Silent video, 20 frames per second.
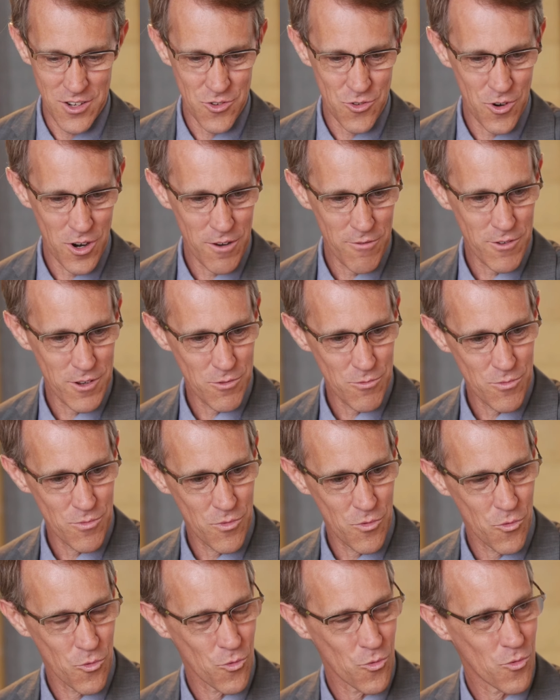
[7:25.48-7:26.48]
had
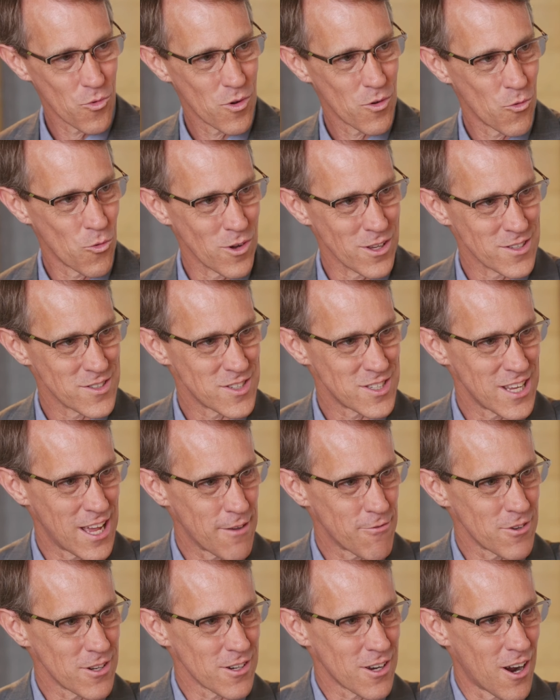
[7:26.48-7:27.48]
driven with
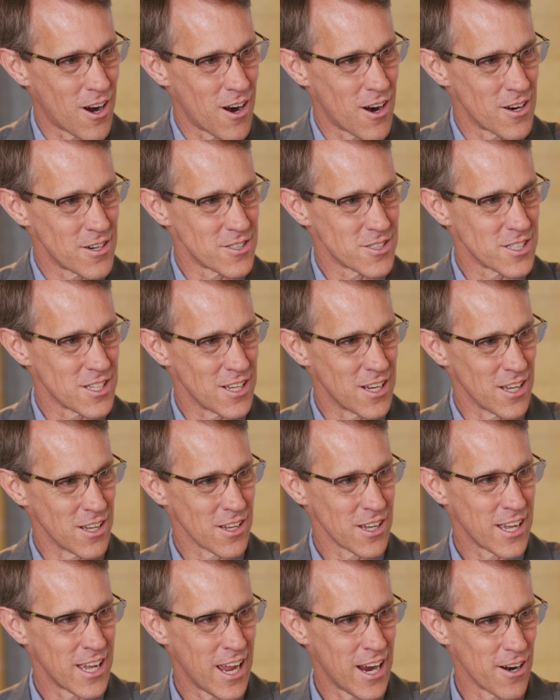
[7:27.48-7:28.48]
seven cars in
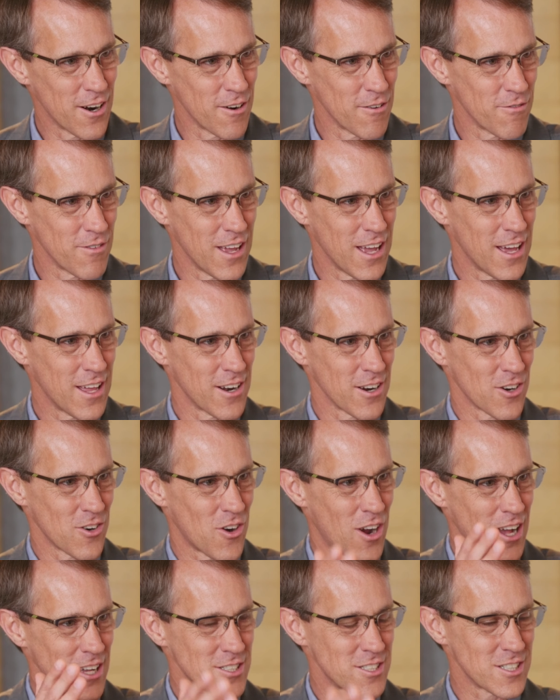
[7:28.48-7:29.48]
a caravan
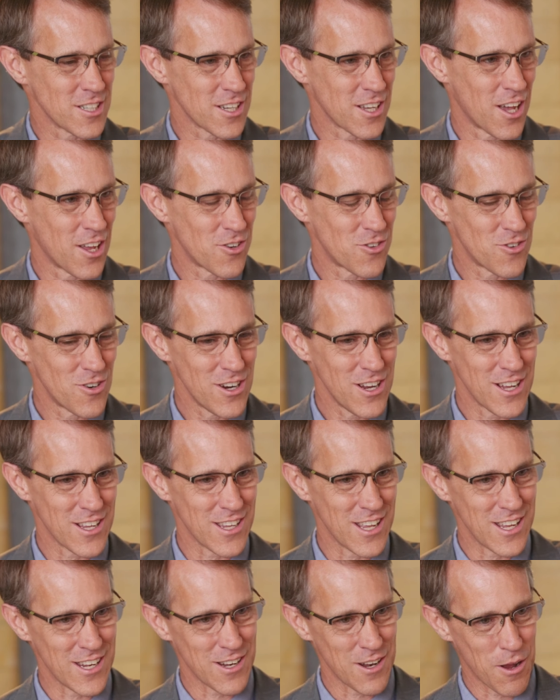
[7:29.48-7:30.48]
across the country
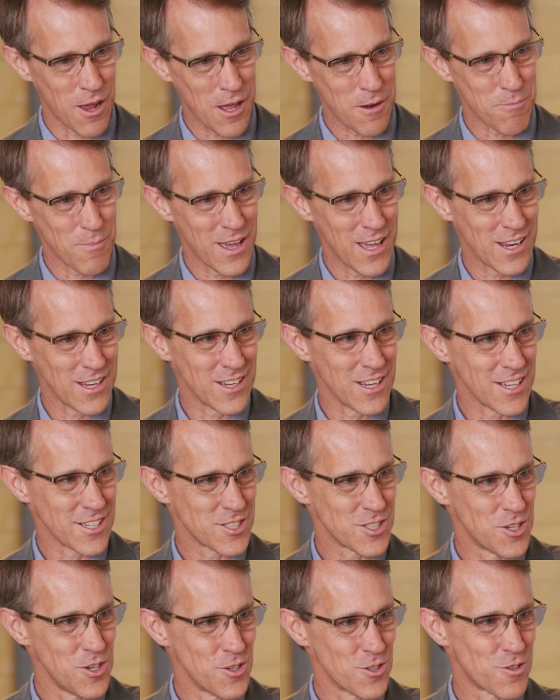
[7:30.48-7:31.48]
and then had made an
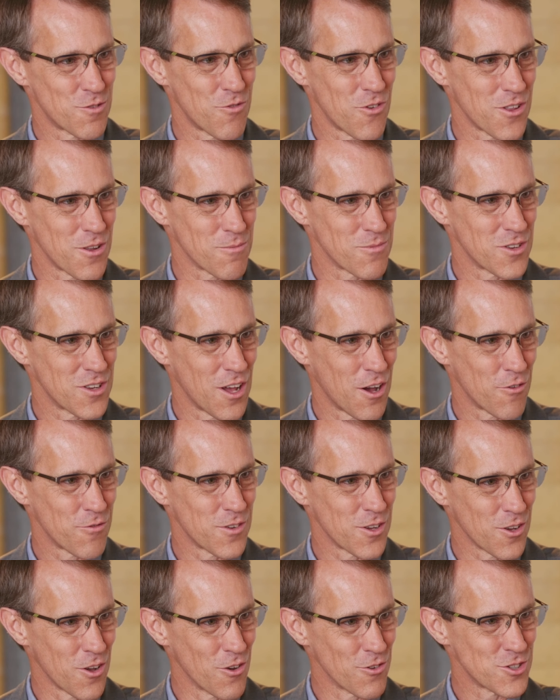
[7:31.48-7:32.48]
excuse for themselves
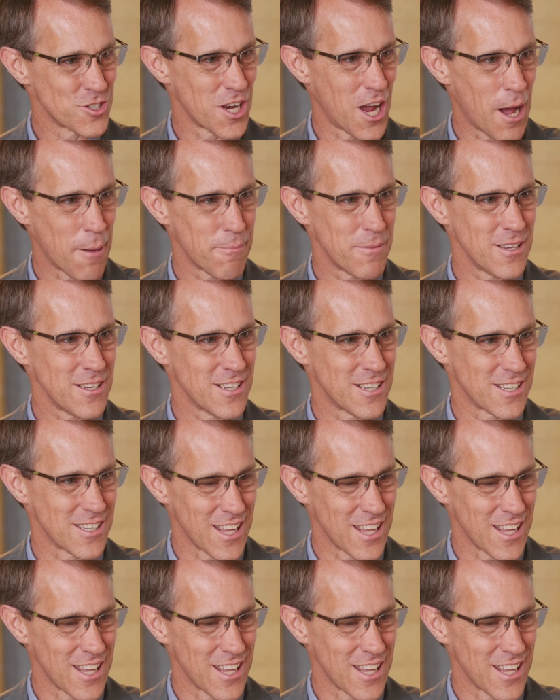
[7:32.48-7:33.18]
to go shopping.